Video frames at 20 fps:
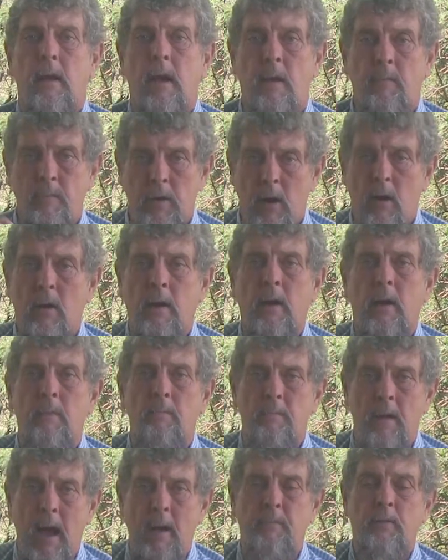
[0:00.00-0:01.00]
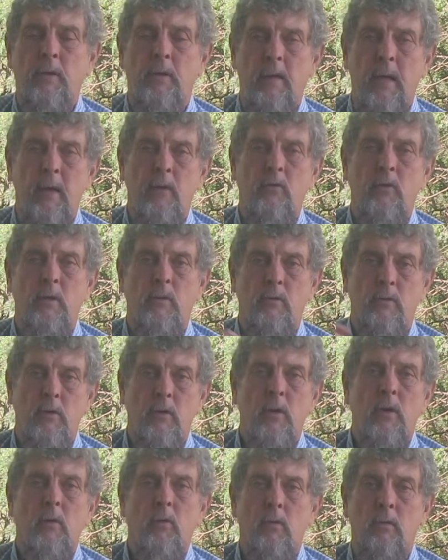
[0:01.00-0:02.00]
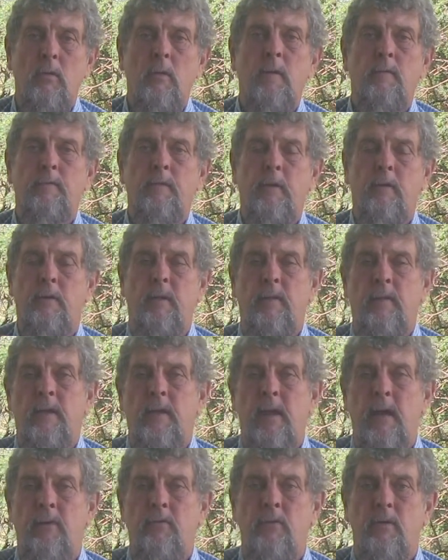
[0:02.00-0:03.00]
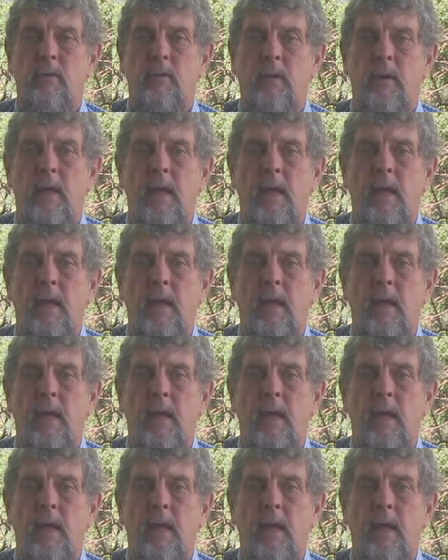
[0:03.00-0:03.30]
American populations who live here in the desert.